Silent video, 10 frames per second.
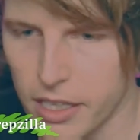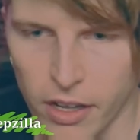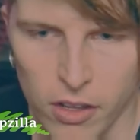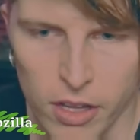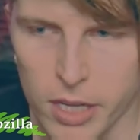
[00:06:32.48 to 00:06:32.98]

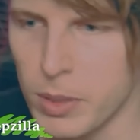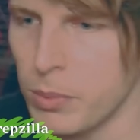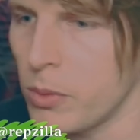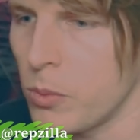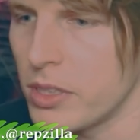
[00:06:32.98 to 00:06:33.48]
Now, a lot of
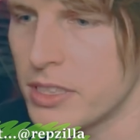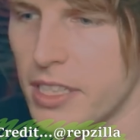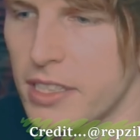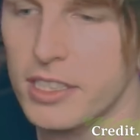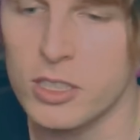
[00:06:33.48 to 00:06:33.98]
people want to
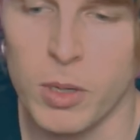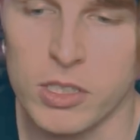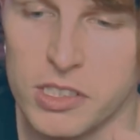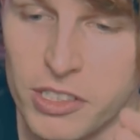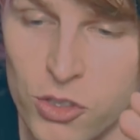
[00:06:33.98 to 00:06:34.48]
say that this
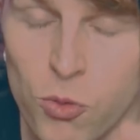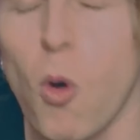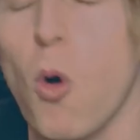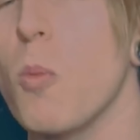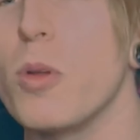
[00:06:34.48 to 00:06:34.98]
person's a
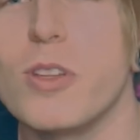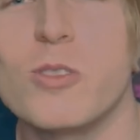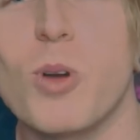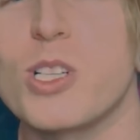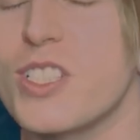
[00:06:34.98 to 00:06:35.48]
troll, but
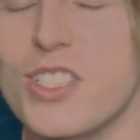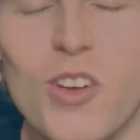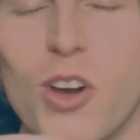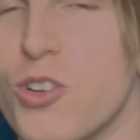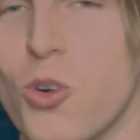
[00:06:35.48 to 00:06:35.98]
this
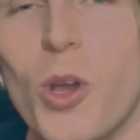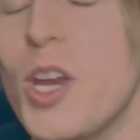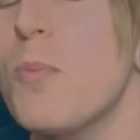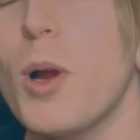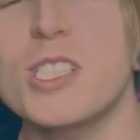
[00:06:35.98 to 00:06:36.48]
person's not a troll.
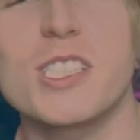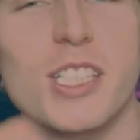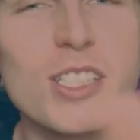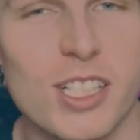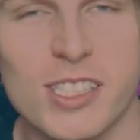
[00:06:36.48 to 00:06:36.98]
Any
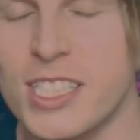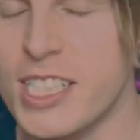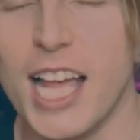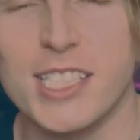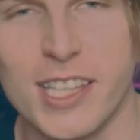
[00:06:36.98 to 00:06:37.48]
person that does
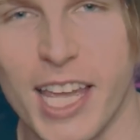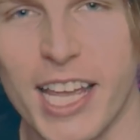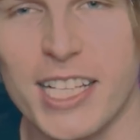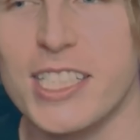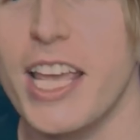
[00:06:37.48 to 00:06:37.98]
these kinds of
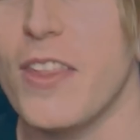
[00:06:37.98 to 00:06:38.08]
things